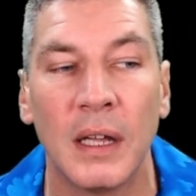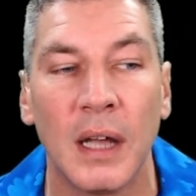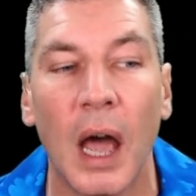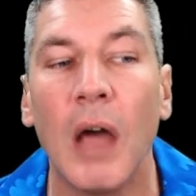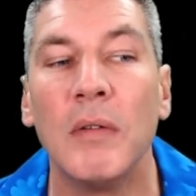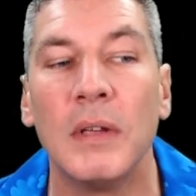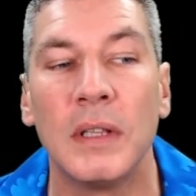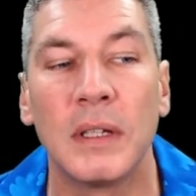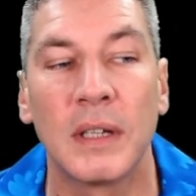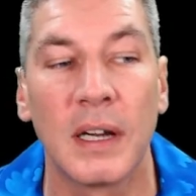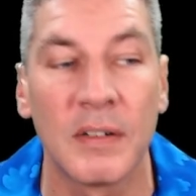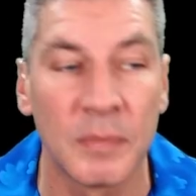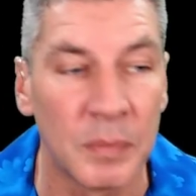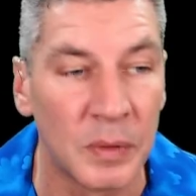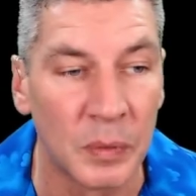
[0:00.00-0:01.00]
only the
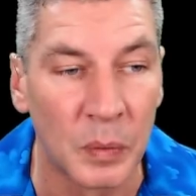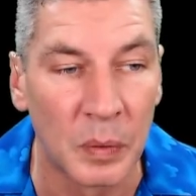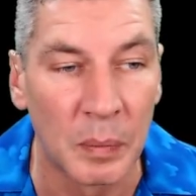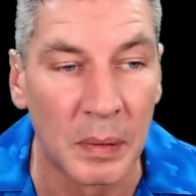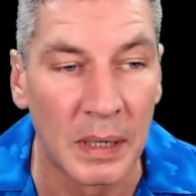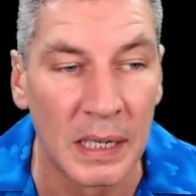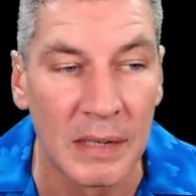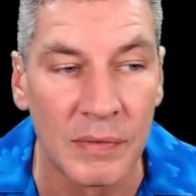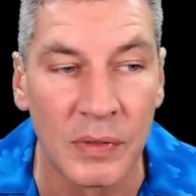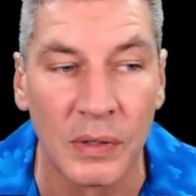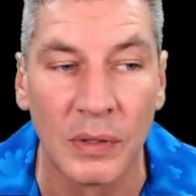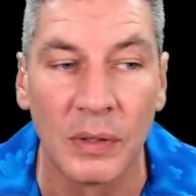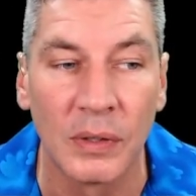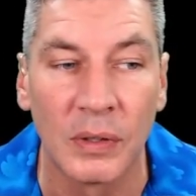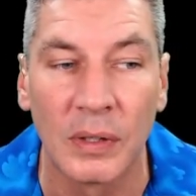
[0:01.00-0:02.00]
government would believe that
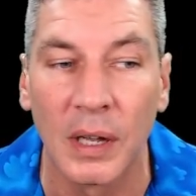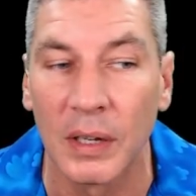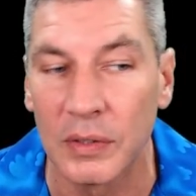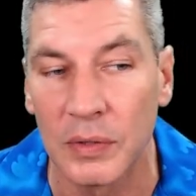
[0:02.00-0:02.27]
you could cut